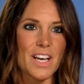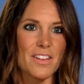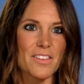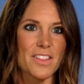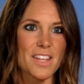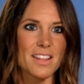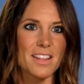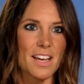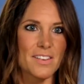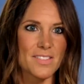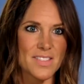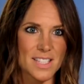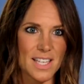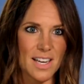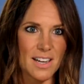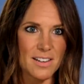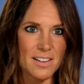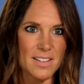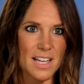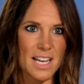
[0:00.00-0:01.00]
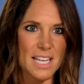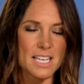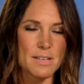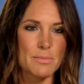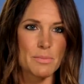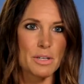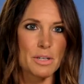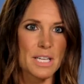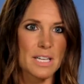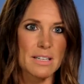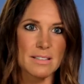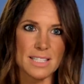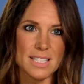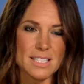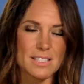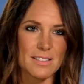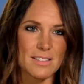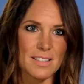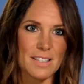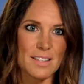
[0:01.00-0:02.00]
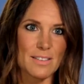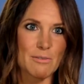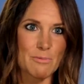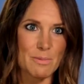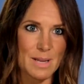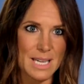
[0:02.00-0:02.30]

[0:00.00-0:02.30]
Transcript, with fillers: healthy lifestyle. I eat pretty clean during the